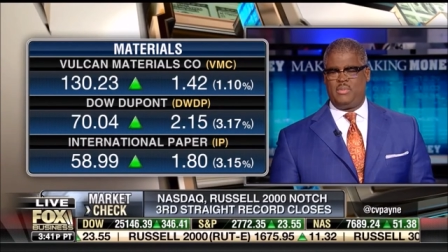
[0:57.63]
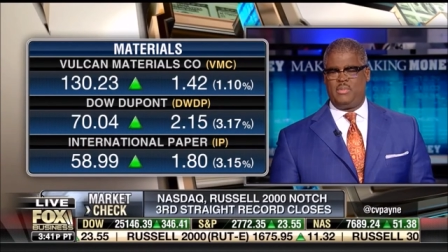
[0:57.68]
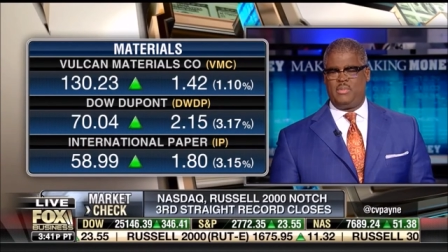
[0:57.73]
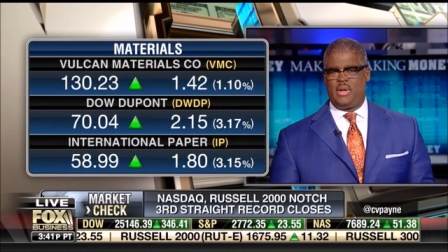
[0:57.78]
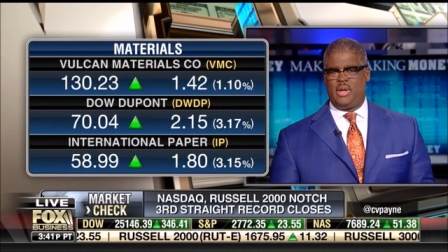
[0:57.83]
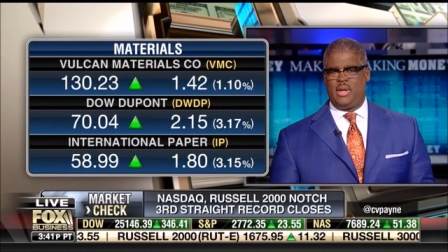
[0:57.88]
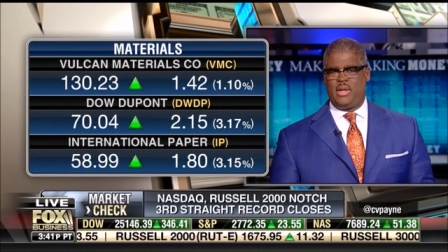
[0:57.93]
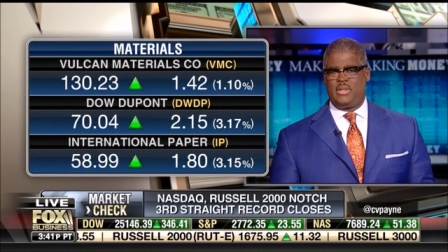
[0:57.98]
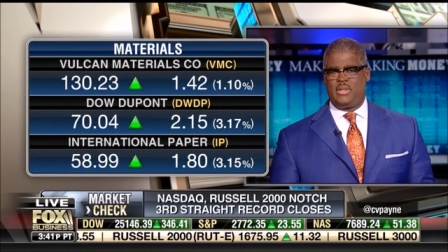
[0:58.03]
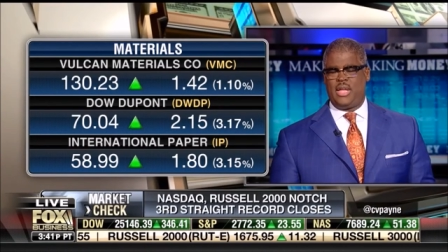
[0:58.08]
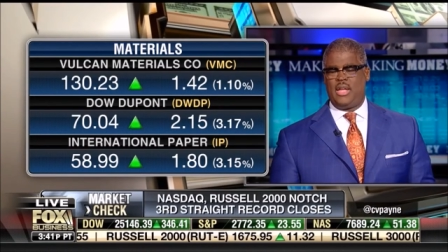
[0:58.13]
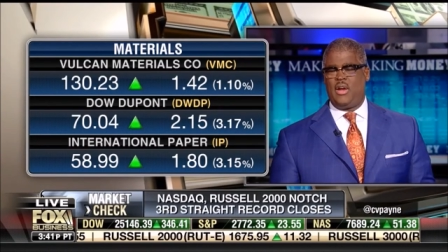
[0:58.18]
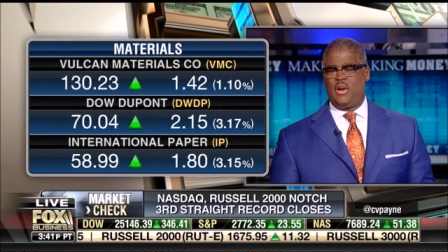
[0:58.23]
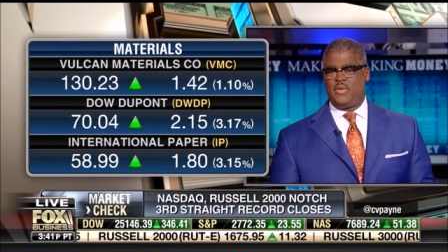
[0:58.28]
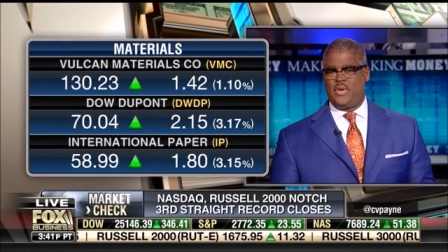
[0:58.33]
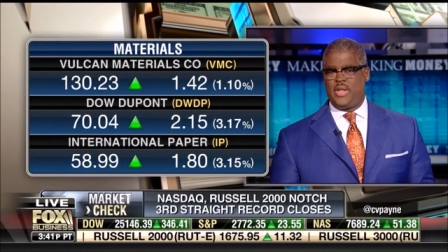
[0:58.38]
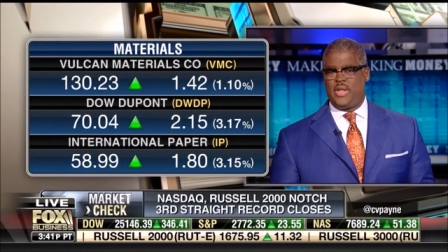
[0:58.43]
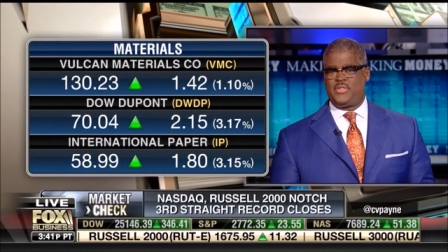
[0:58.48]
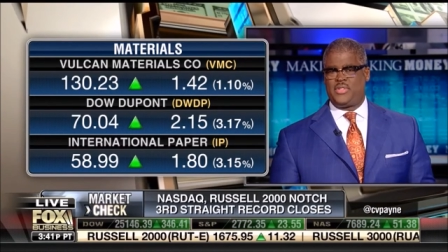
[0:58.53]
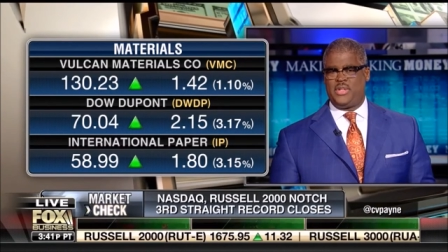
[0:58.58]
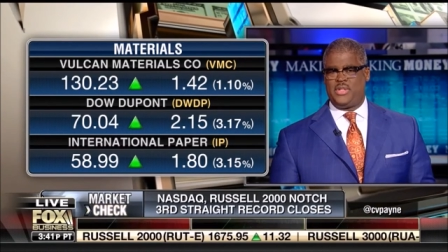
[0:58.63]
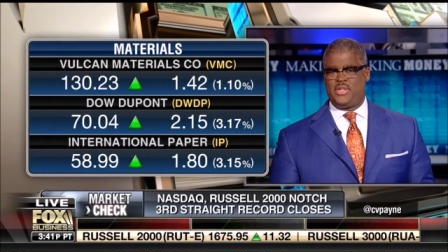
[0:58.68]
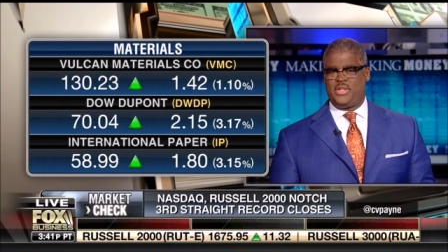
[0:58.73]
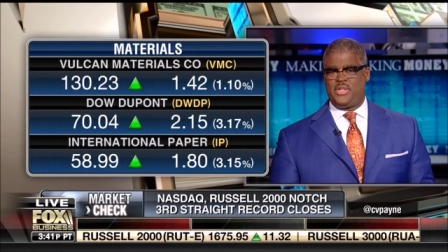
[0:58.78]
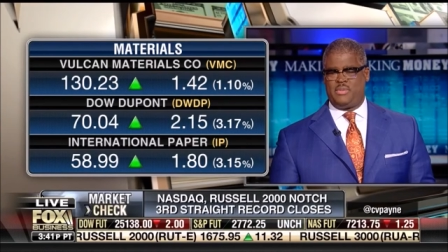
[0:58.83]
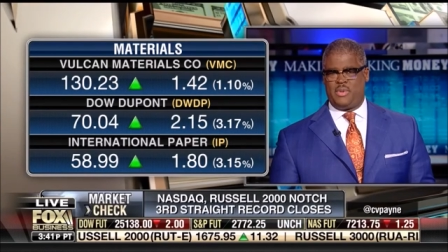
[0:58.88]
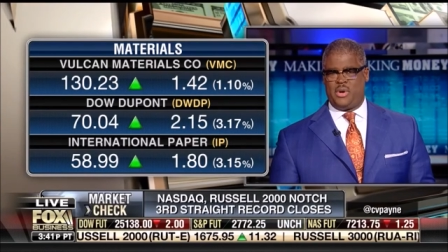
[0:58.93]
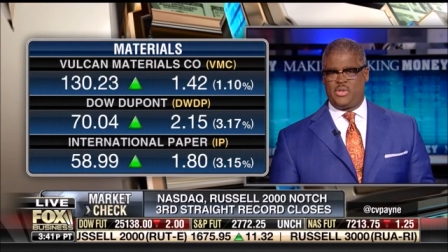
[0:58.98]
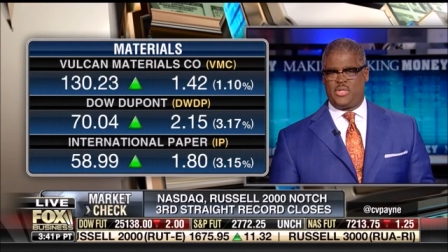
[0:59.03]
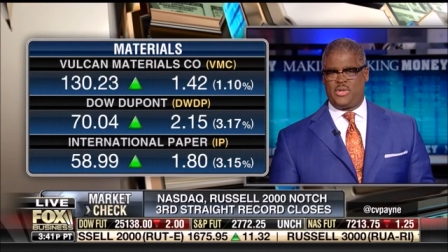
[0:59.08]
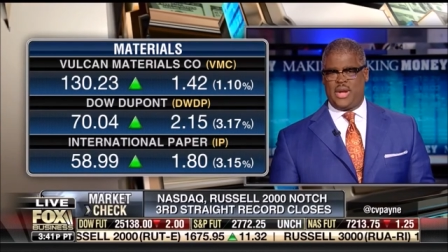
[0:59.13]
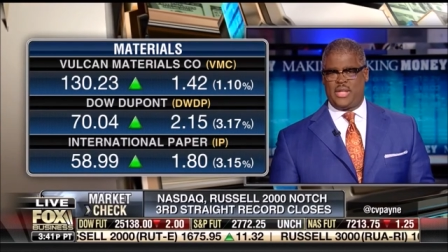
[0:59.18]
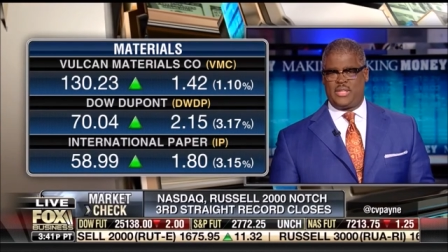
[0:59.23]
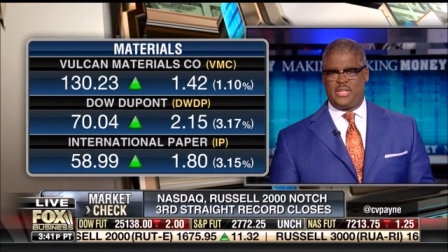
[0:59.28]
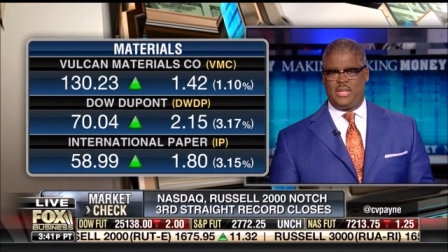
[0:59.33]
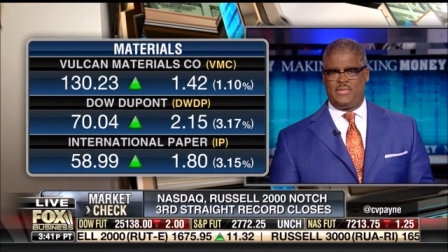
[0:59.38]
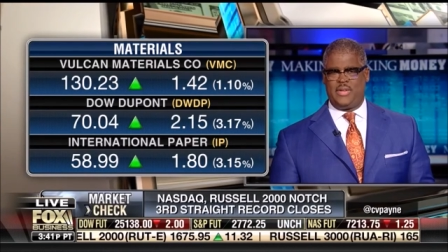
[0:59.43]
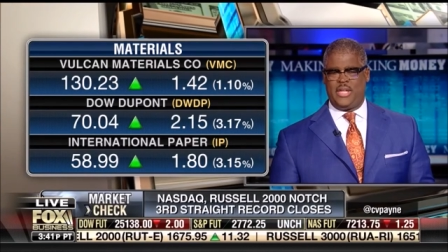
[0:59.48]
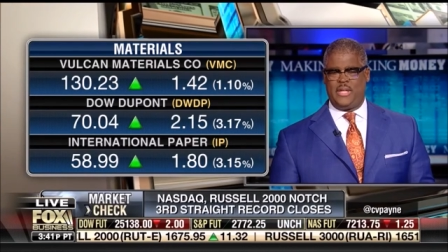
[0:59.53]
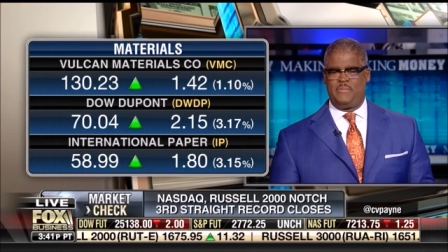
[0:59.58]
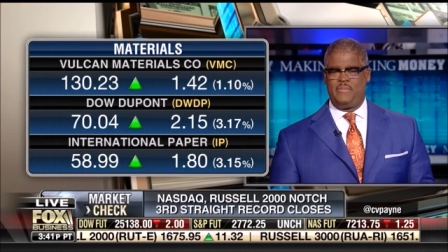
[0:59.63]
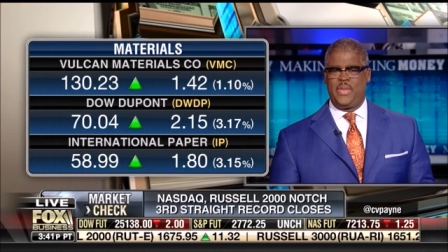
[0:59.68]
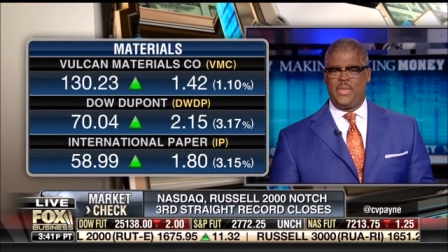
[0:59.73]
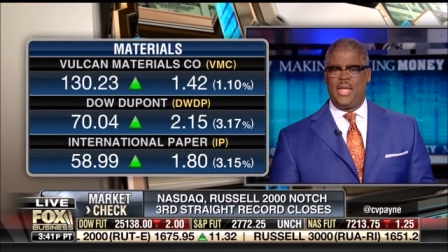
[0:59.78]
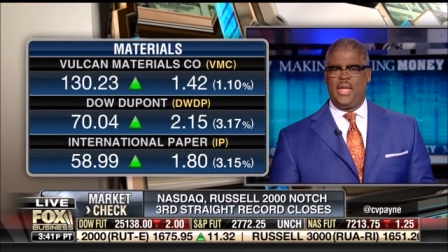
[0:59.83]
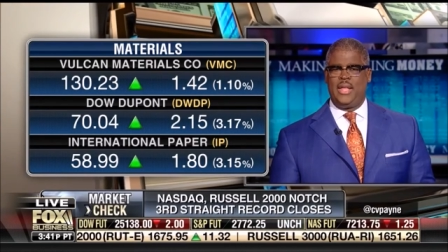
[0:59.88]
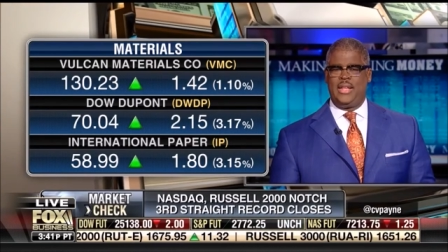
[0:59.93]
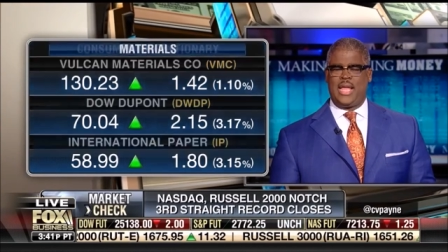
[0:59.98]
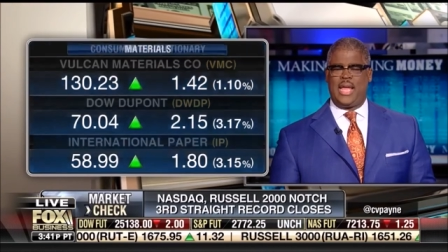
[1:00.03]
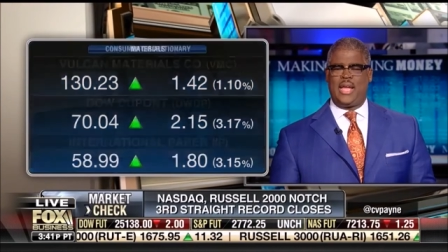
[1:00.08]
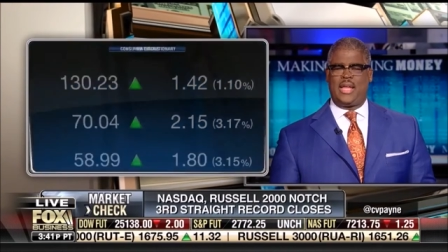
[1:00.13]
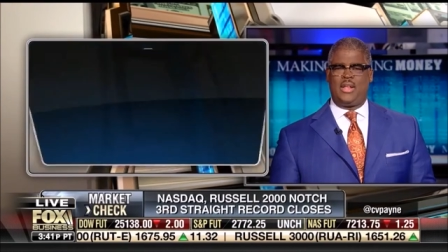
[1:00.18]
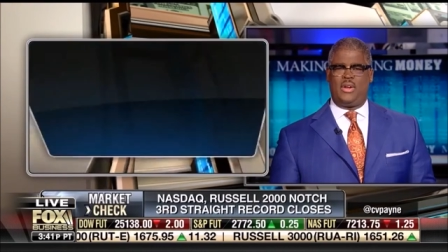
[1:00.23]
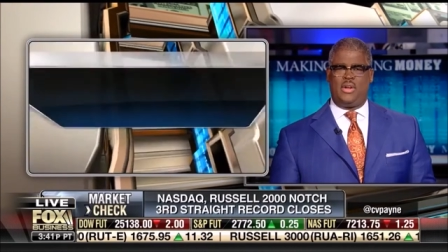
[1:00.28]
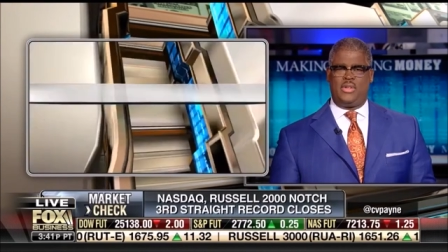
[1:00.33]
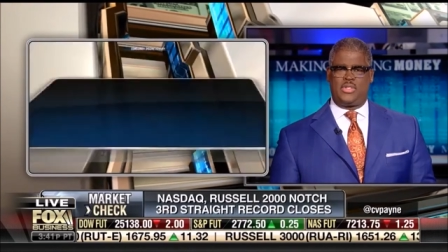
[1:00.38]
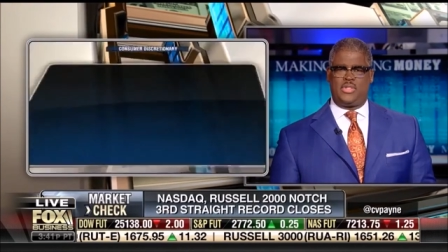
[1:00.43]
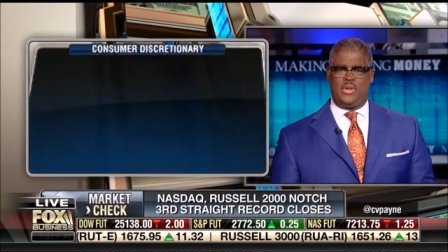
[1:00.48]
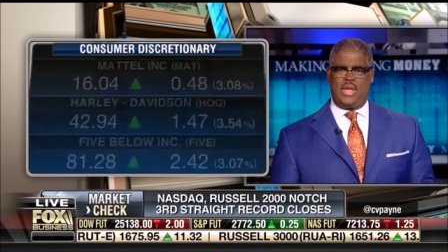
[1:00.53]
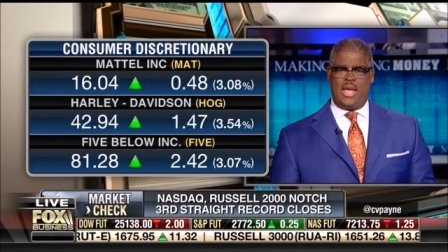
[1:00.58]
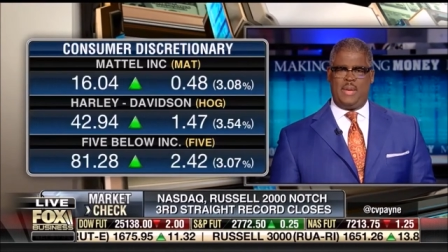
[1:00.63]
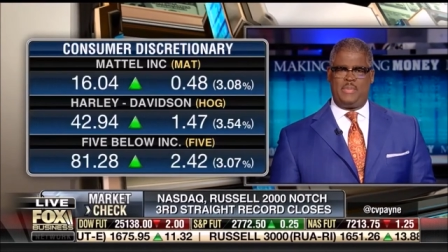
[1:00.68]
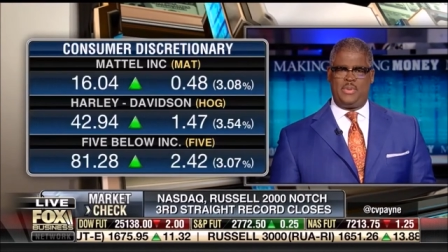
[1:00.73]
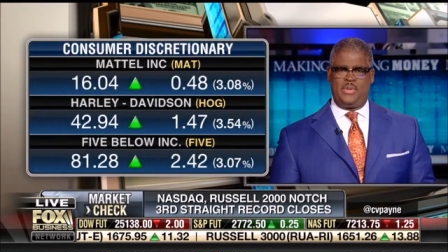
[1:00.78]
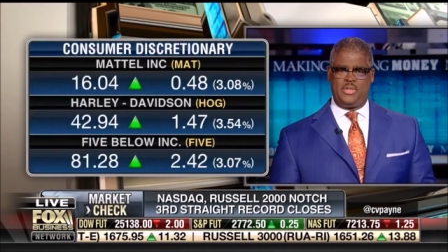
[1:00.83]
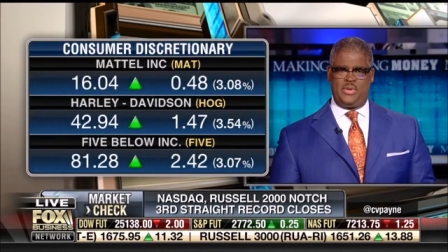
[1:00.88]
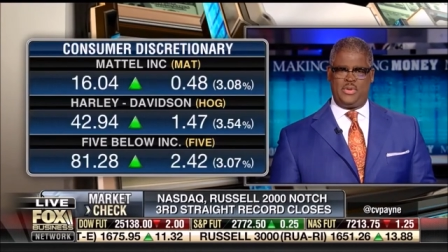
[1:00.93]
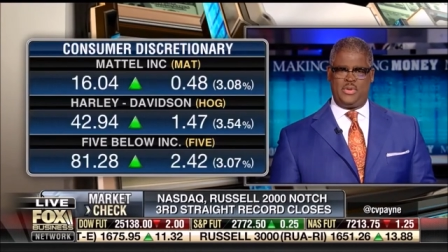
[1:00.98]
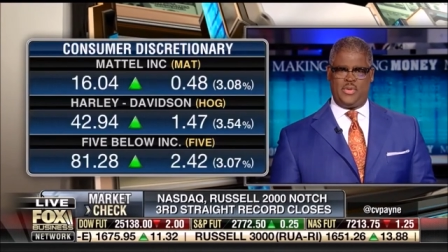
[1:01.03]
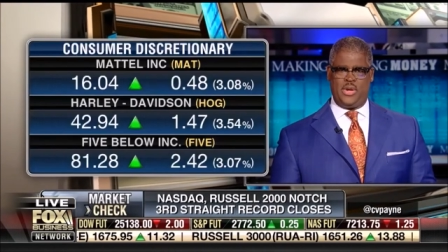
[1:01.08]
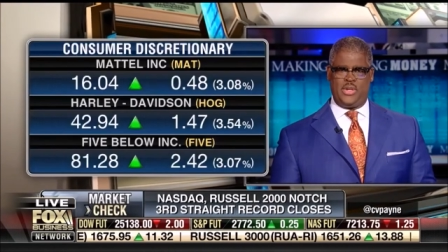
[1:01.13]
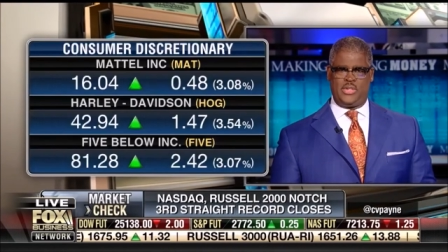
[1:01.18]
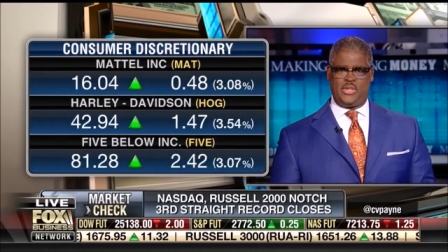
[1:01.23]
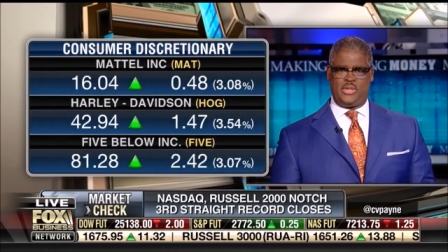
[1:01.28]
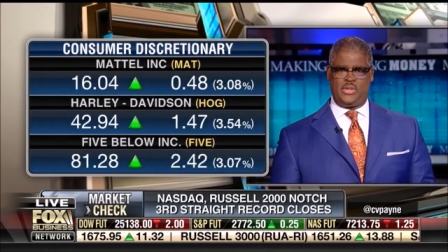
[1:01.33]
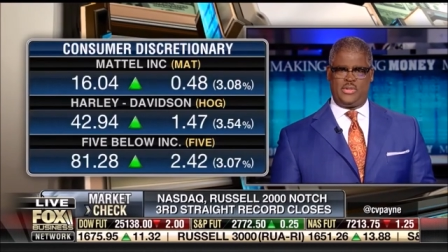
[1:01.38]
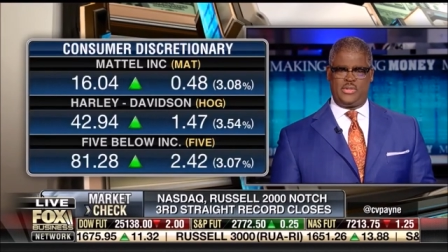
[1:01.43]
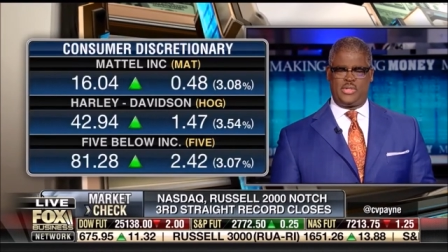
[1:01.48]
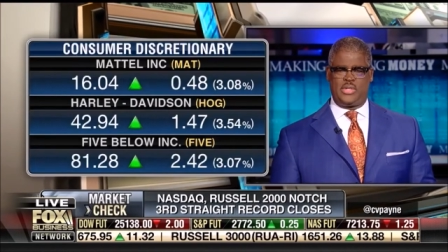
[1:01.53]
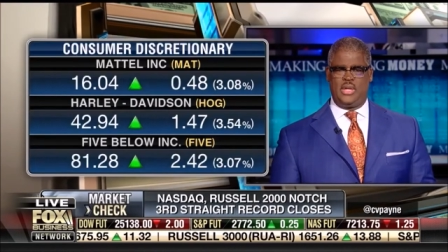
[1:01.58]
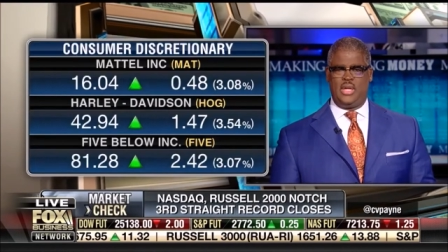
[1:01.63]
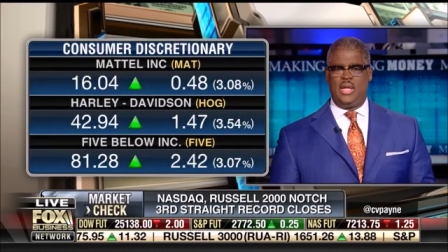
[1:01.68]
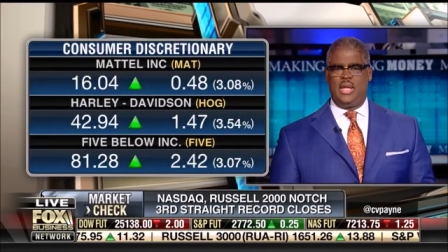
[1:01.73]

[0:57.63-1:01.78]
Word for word: uh, they already have seen some merger activity. That could also happen to regionals.